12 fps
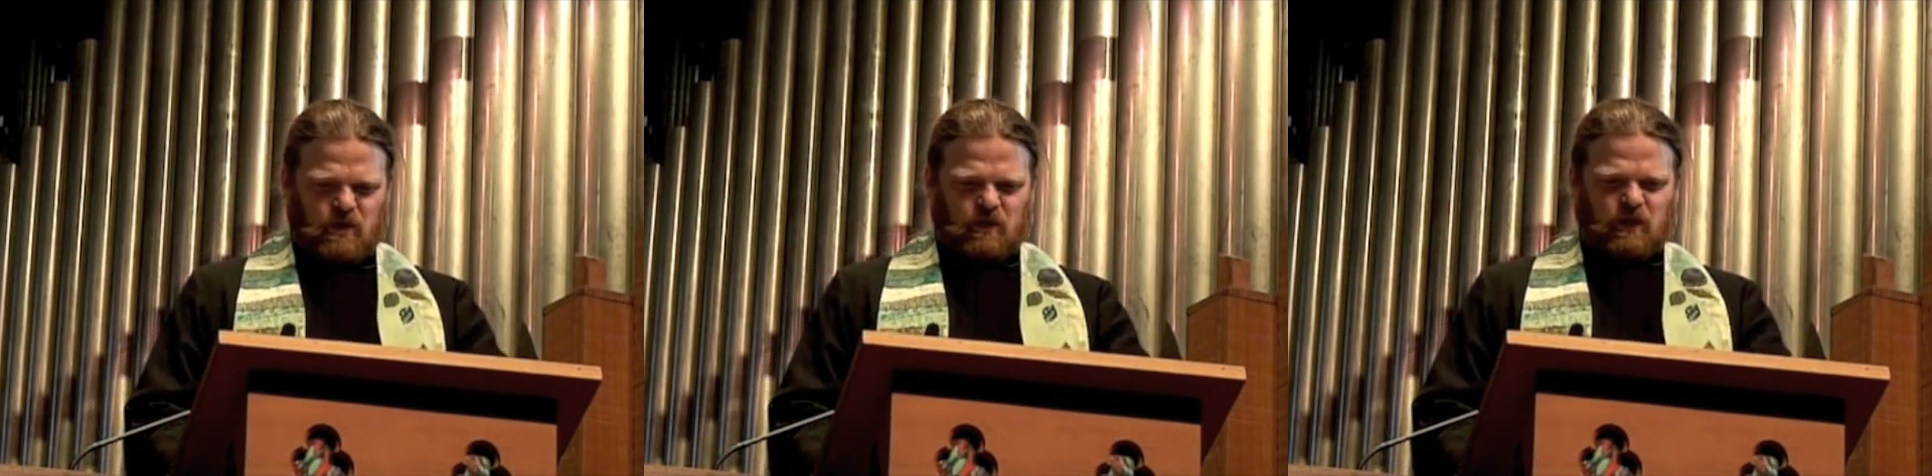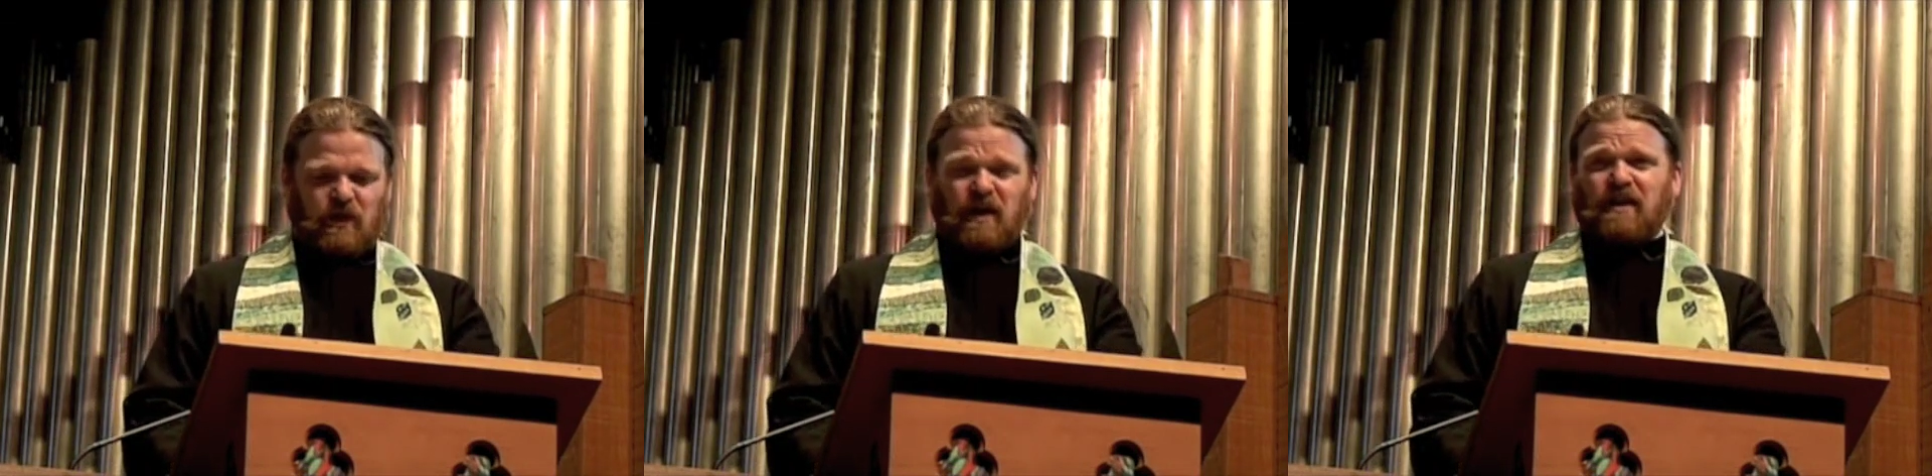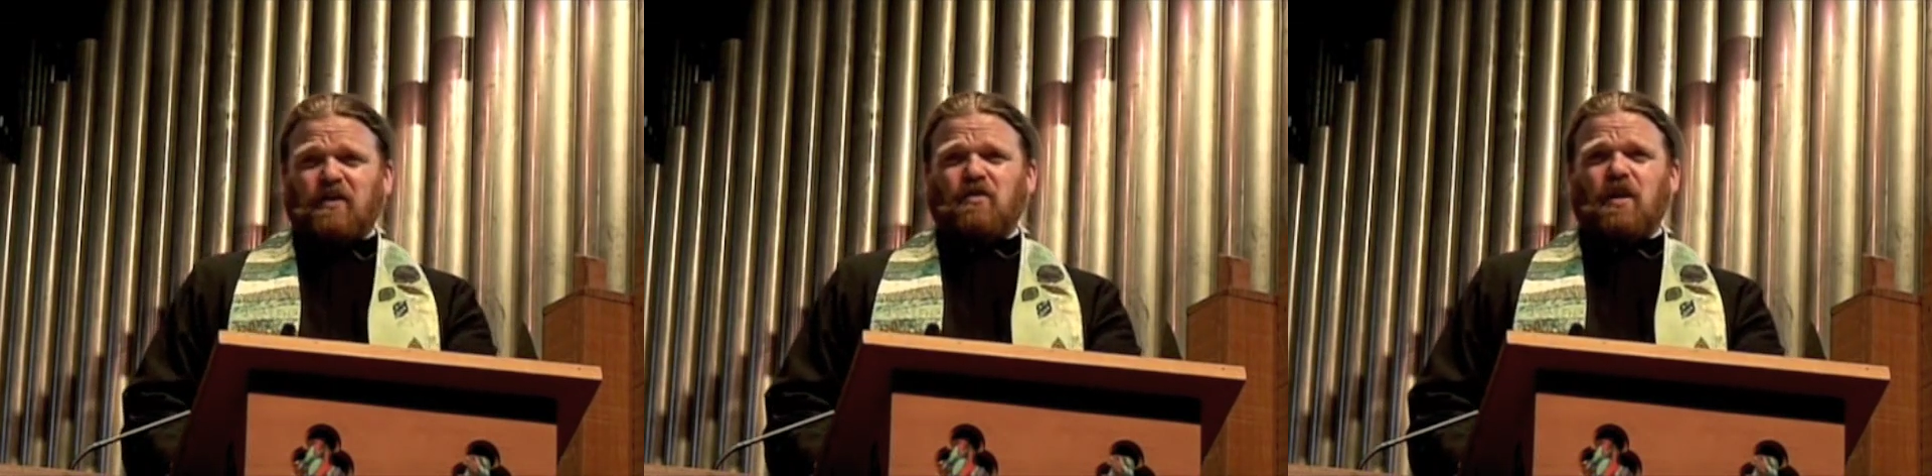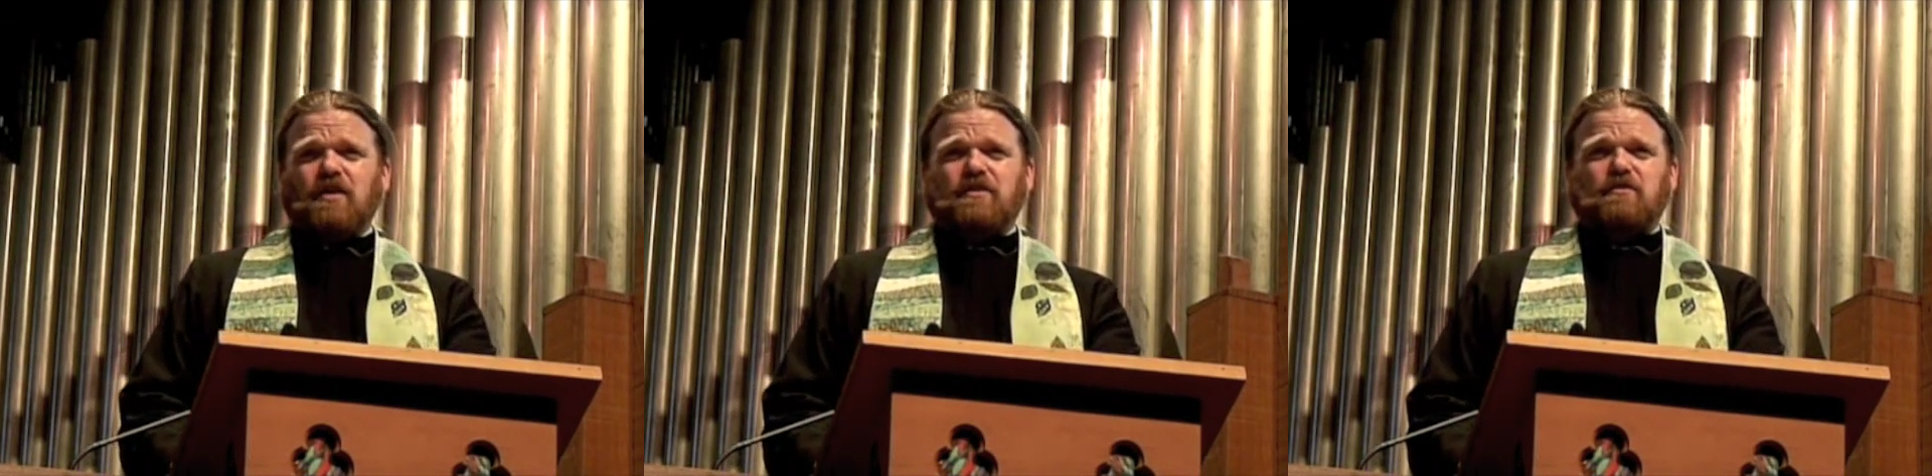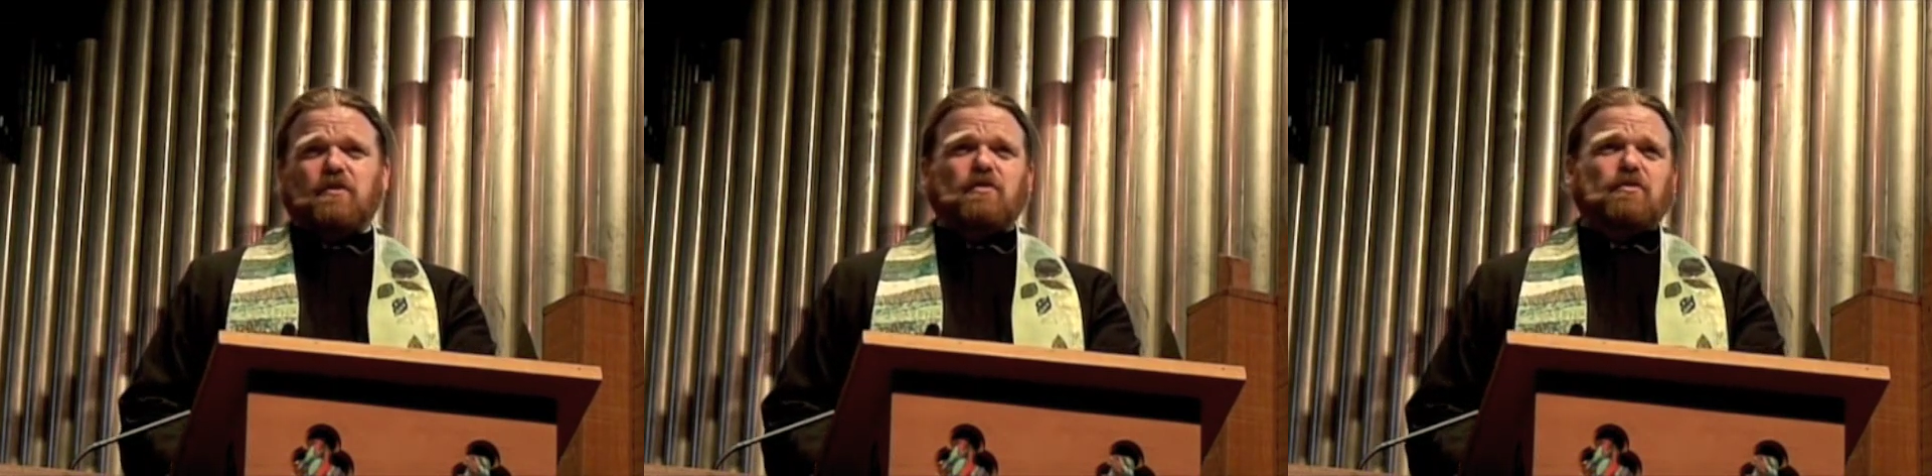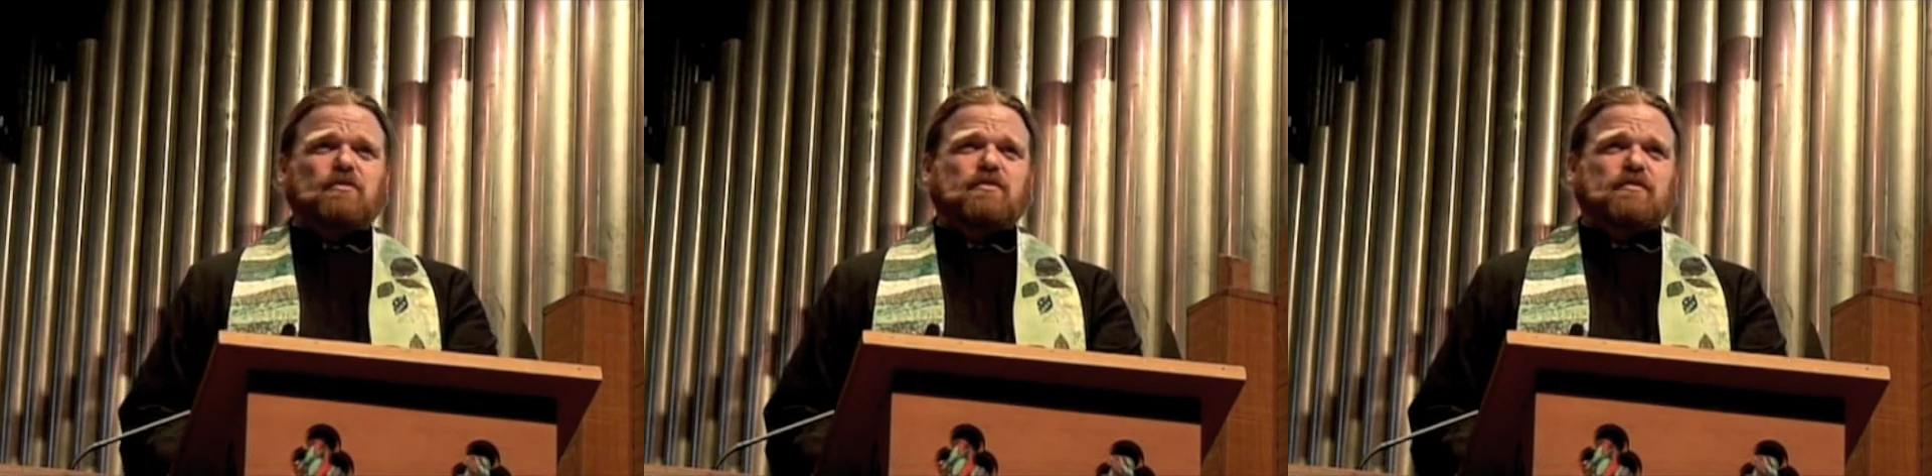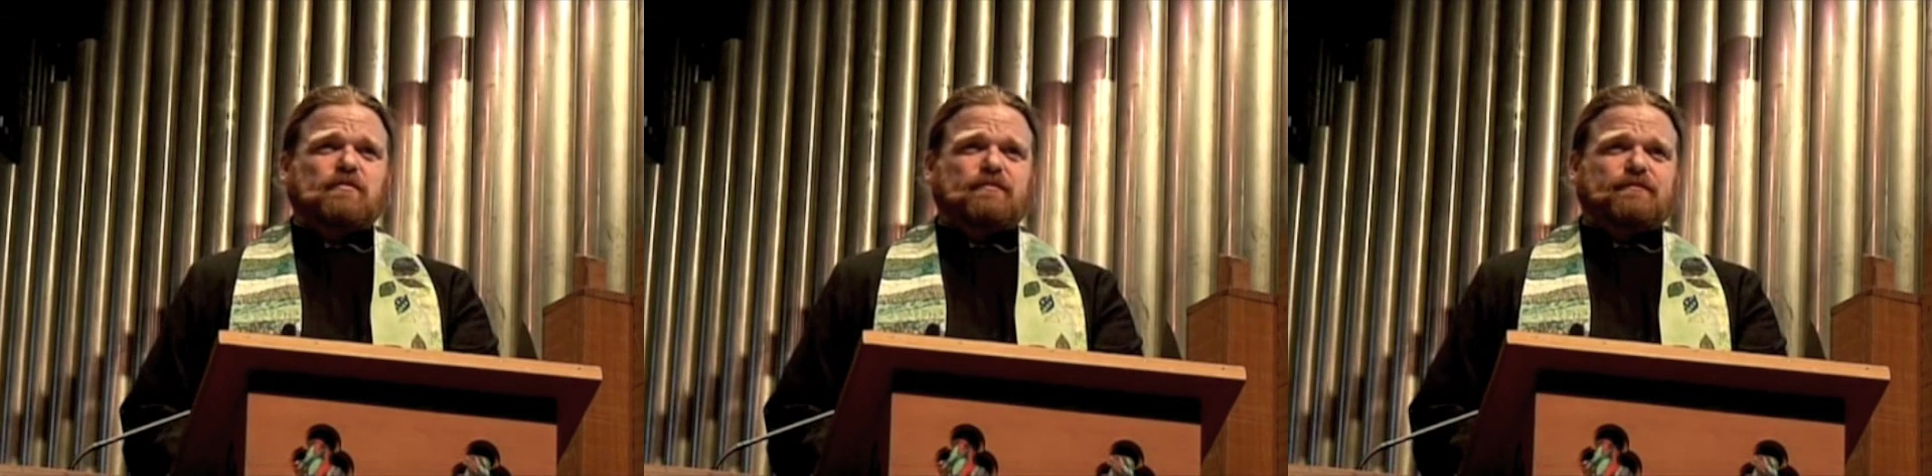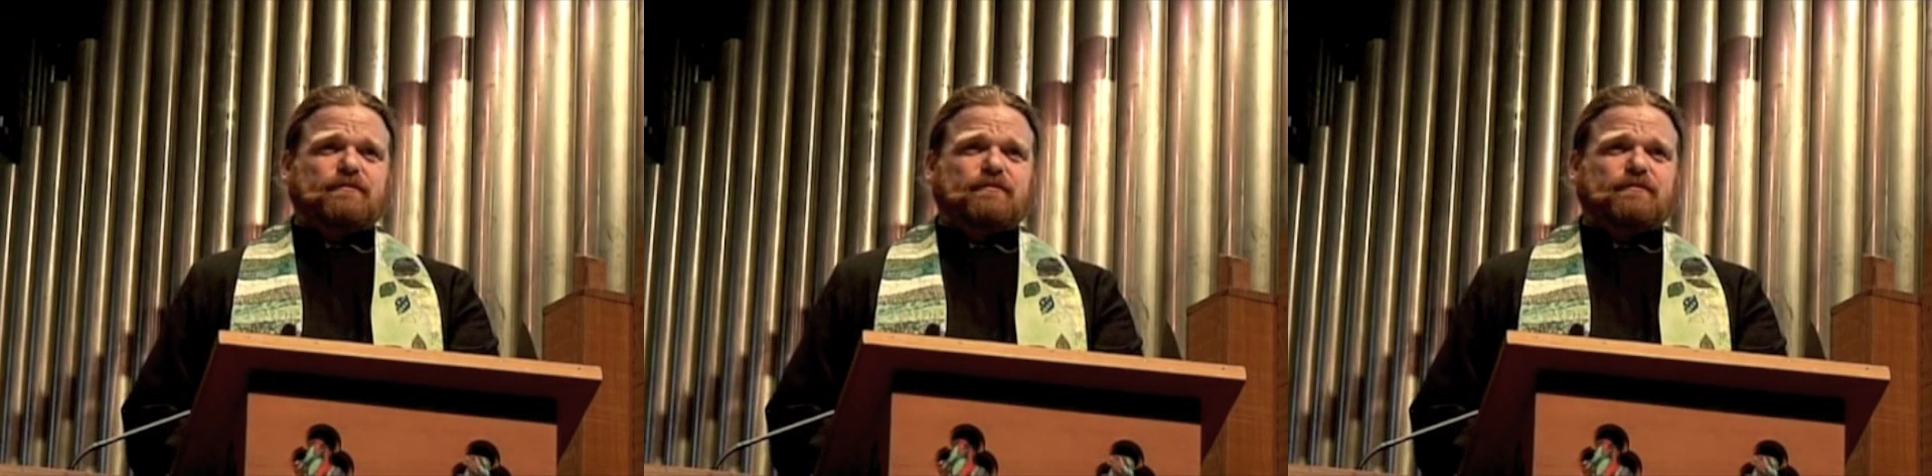we are at a crossroads.